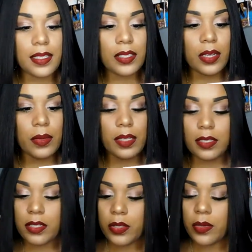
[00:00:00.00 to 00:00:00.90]
so
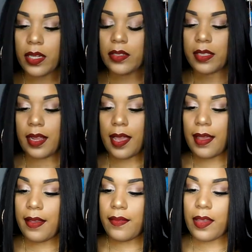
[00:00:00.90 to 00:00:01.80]
these are the two colors that I
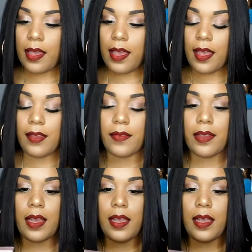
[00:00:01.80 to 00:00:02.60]
have. I have